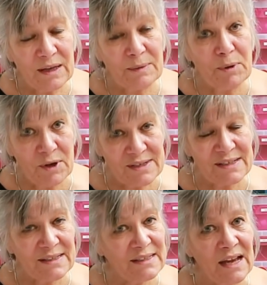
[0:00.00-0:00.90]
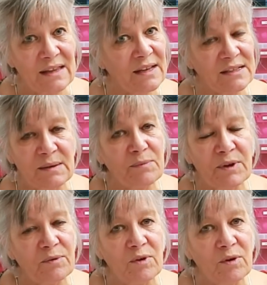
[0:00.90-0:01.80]
The person said there's
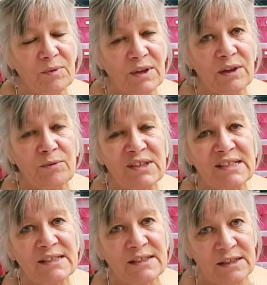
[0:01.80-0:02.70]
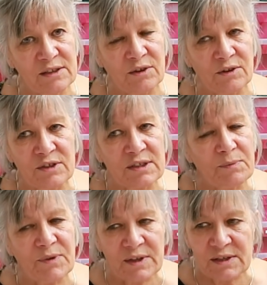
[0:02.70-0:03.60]
something wrong with it, the resistor's gone or
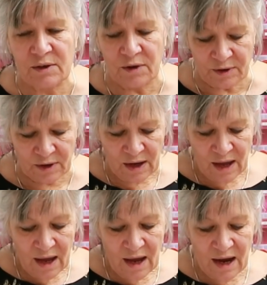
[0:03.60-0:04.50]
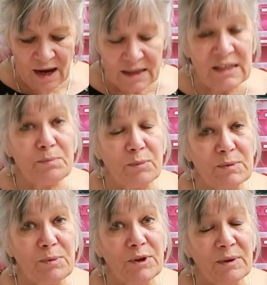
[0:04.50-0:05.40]
something's gone, and he
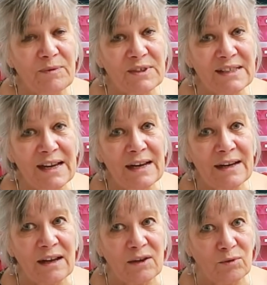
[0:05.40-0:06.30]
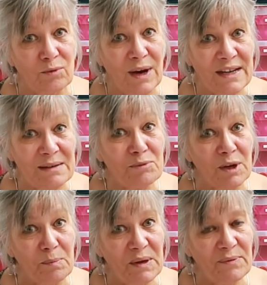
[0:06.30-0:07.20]
was put it up for sale, and I thought, right, I'm
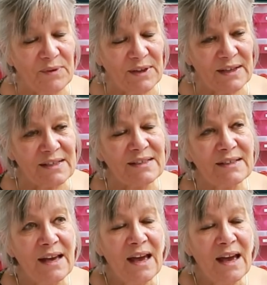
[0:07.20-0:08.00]
going to bid for this.